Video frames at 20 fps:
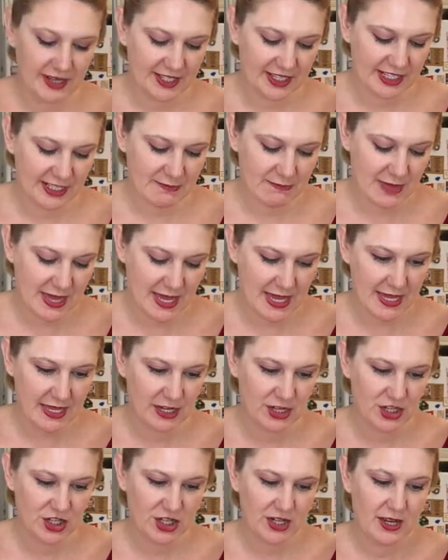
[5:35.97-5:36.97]

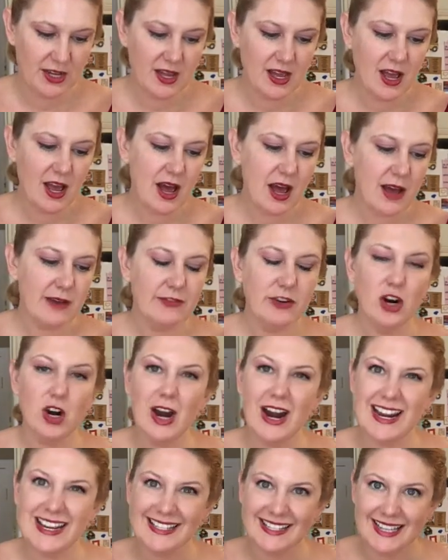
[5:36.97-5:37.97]
smidge of
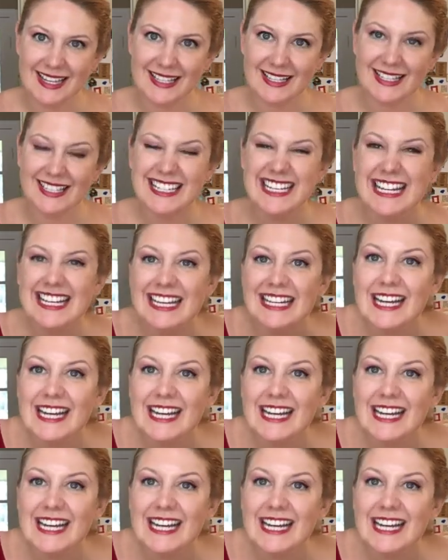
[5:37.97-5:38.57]
craisins.